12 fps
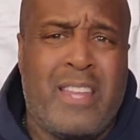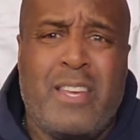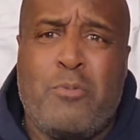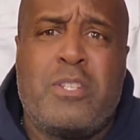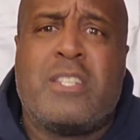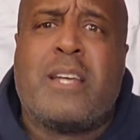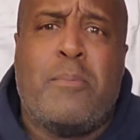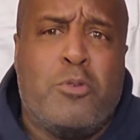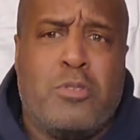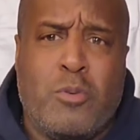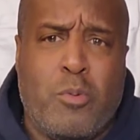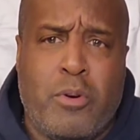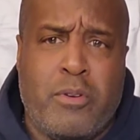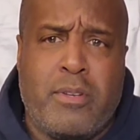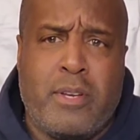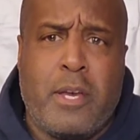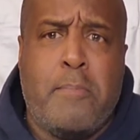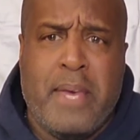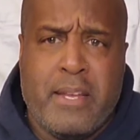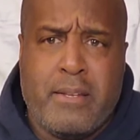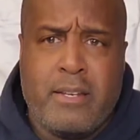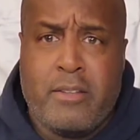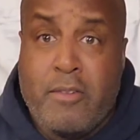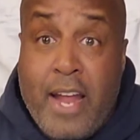I think we should stop using the word
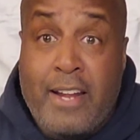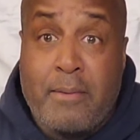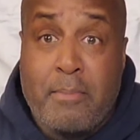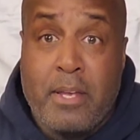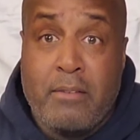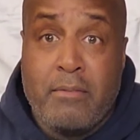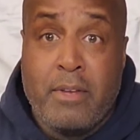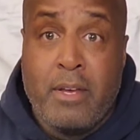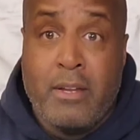commit. They're not a commit.